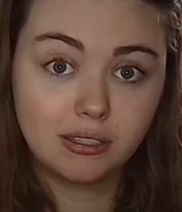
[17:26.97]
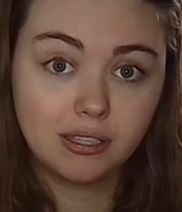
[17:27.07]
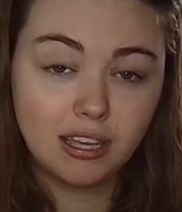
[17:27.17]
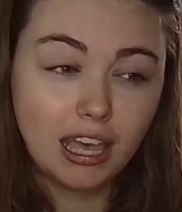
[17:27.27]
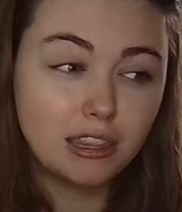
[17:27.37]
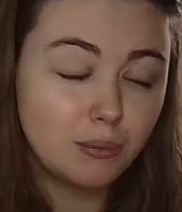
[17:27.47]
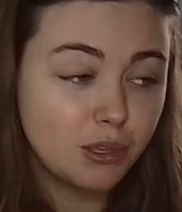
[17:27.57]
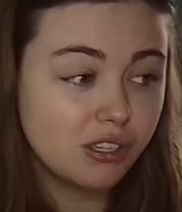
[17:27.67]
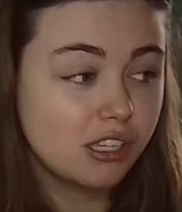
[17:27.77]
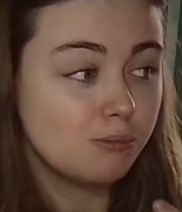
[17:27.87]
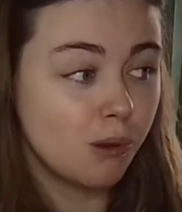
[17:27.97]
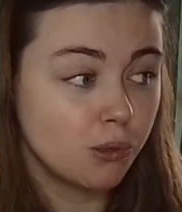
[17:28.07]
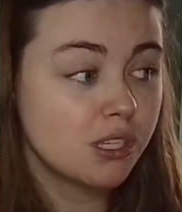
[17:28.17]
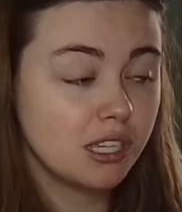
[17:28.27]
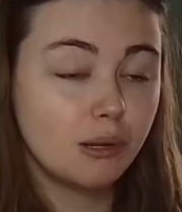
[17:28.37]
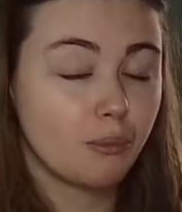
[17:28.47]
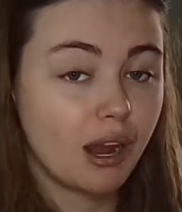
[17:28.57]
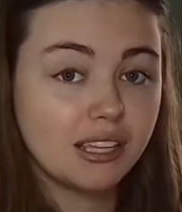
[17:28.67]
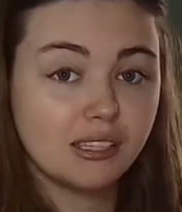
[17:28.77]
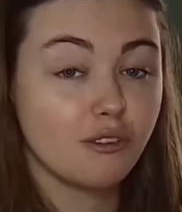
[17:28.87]
And the music is mostly
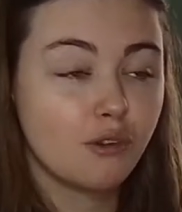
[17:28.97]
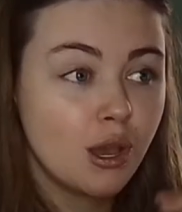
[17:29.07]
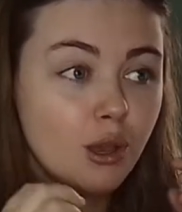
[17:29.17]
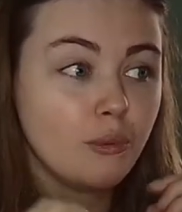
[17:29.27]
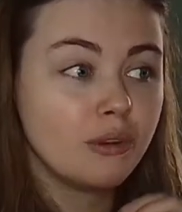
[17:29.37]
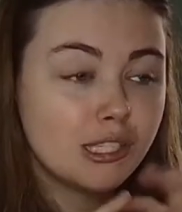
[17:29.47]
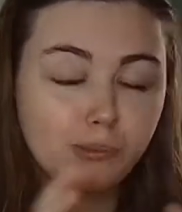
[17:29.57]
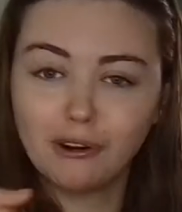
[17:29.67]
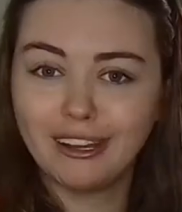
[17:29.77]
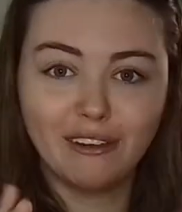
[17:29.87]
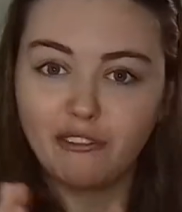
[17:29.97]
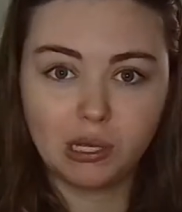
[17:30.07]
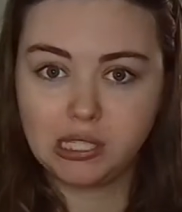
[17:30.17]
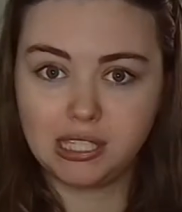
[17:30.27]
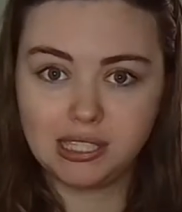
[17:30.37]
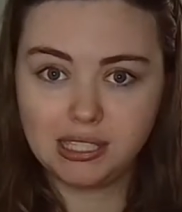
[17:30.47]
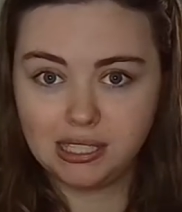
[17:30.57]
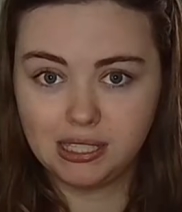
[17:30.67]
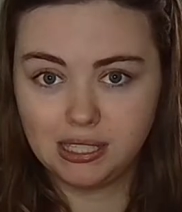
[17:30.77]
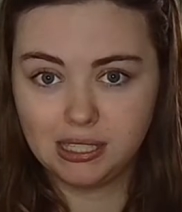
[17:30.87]
comprised of whispering voices.
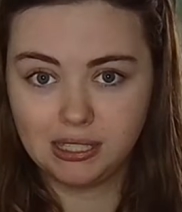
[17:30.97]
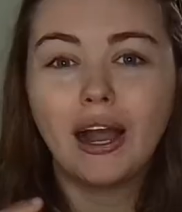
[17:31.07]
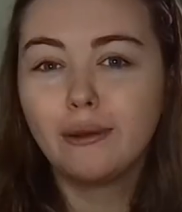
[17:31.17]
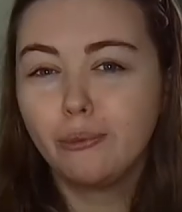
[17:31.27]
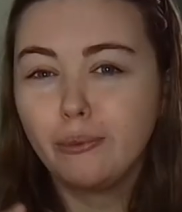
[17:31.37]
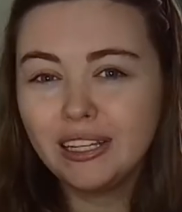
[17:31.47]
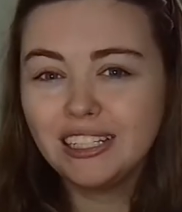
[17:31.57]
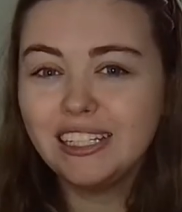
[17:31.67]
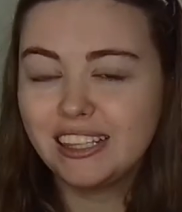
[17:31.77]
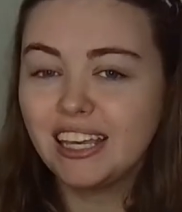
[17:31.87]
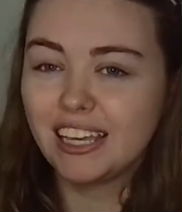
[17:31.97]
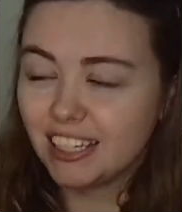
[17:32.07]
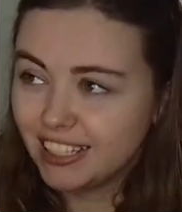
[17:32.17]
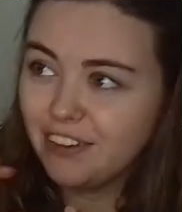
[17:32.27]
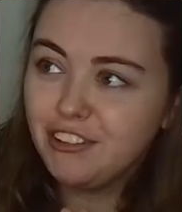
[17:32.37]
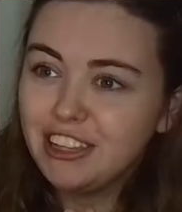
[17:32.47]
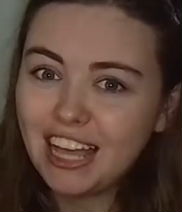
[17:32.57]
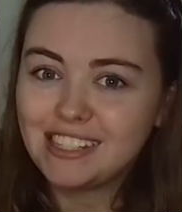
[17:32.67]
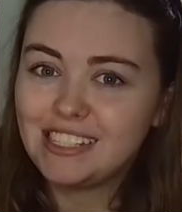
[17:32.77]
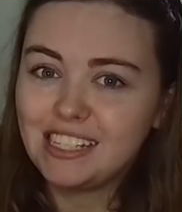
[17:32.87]
I really think, given
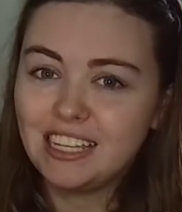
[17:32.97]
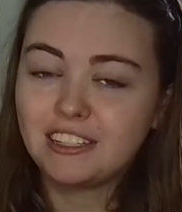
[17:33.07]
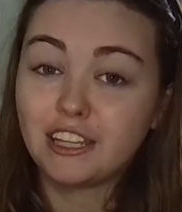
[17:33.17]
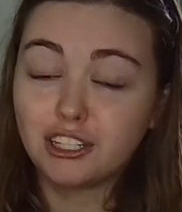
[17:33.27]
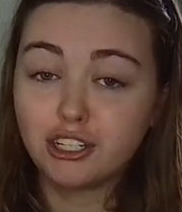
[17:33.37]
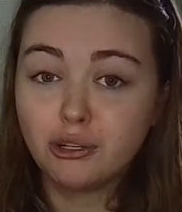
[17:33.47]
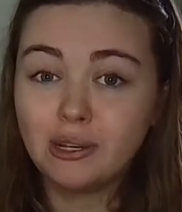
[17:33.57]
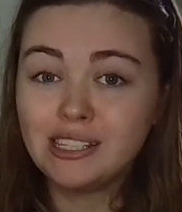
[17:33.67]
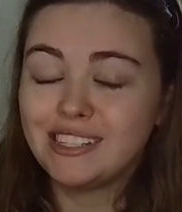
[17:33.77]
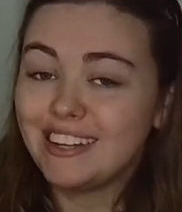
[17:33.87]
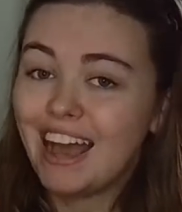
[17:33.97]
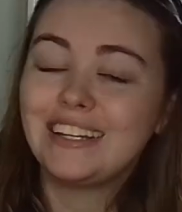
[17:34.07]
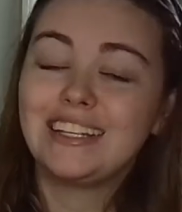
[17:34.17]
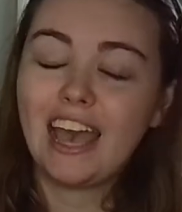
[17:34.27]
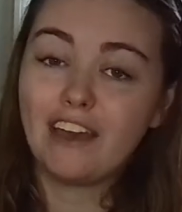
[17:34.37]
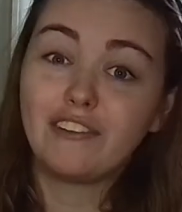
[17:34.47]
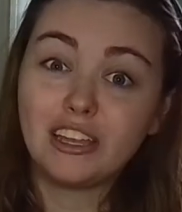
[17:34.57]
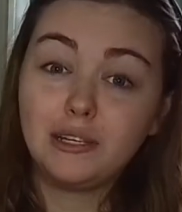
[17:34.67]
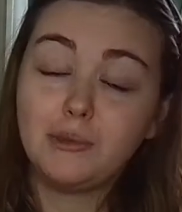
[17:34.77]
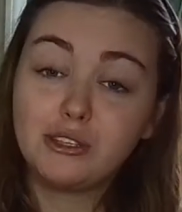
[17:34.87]
that scene, that the choice not to have
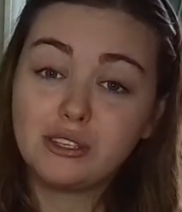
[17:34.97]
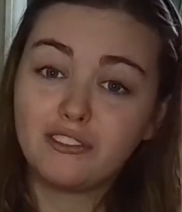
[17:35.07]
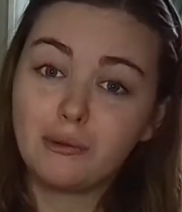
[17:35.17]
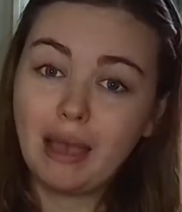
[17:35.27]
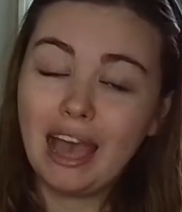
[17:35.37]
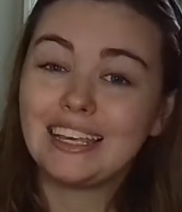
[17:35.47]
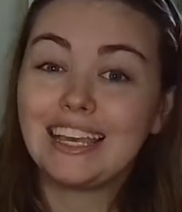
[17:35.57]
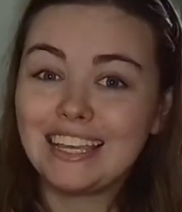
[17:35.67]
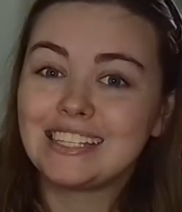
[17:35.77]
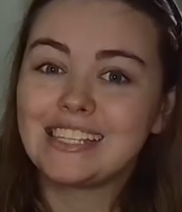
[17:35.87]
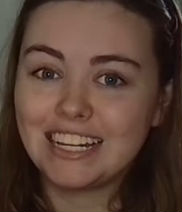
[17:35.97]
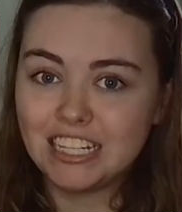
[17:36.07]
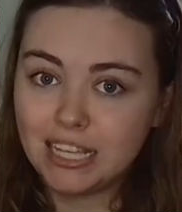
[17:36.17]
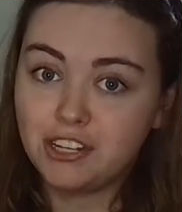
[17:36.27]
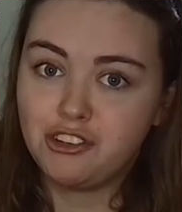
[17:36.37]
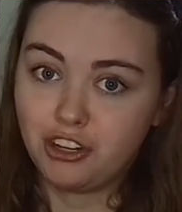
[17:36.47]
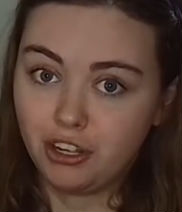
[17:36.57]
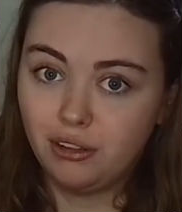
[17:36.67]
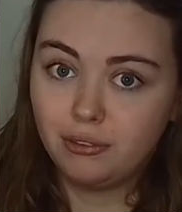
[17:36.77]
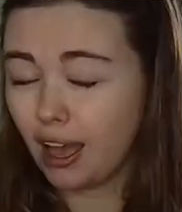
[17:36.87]
any music for Matt is
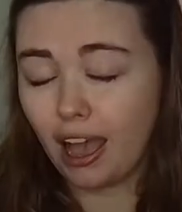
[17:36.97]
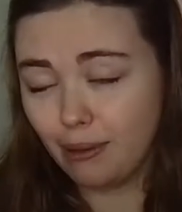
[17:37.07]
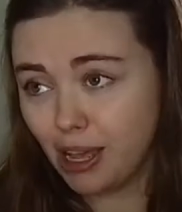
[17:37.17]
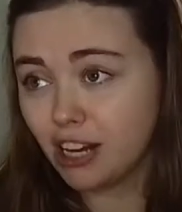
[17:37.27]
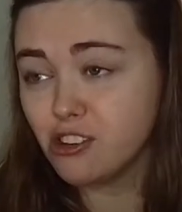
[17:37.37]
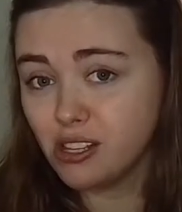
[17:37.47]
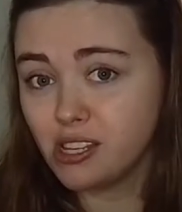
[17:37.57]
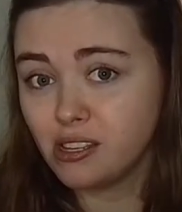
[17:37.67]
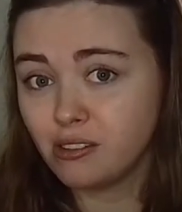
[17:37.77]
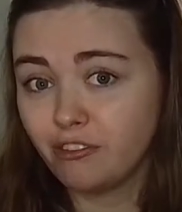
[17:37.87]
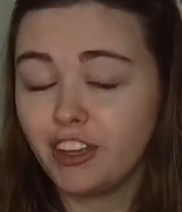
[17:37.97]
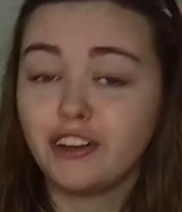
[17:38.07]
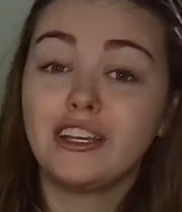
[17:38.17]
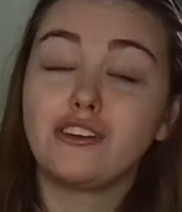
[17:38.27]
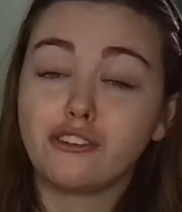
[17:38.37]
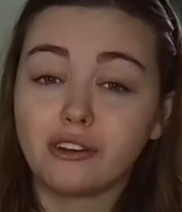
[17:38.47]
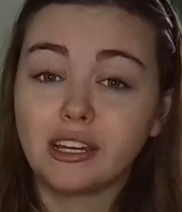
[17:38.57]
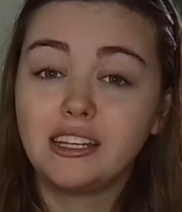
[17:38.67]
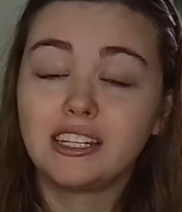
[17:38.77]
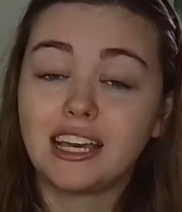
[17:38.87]
intentional. I'm actually very
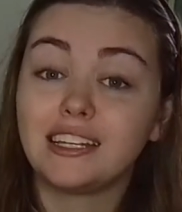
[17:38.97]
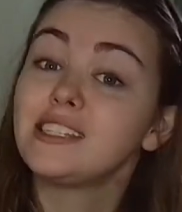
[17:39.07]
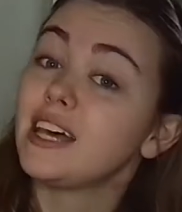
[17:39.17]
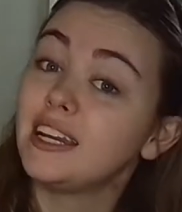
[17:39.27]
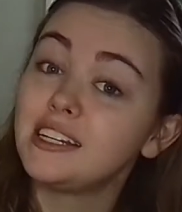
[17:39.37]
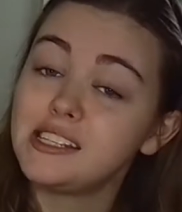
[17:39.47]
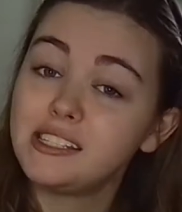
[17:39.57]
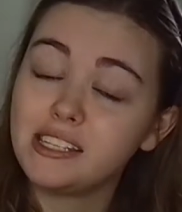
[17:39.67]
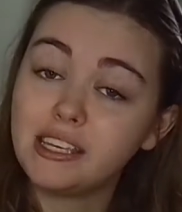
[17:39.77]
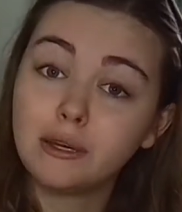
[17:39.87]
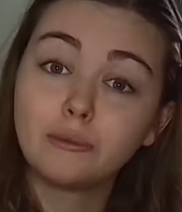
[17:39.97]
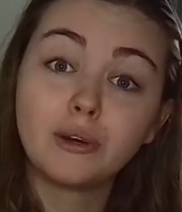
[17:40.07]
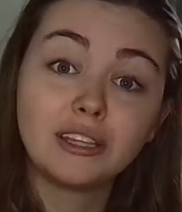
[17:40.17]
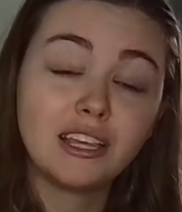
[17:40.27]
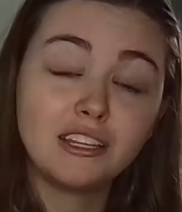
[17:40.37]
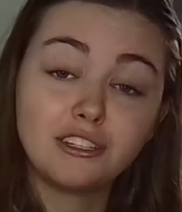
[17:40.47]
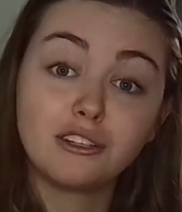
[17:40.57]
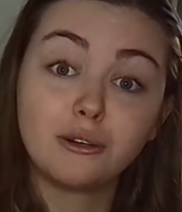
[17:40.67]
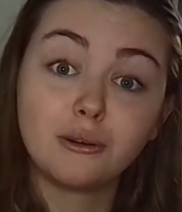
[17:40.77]
intrigued and excited to see what they do.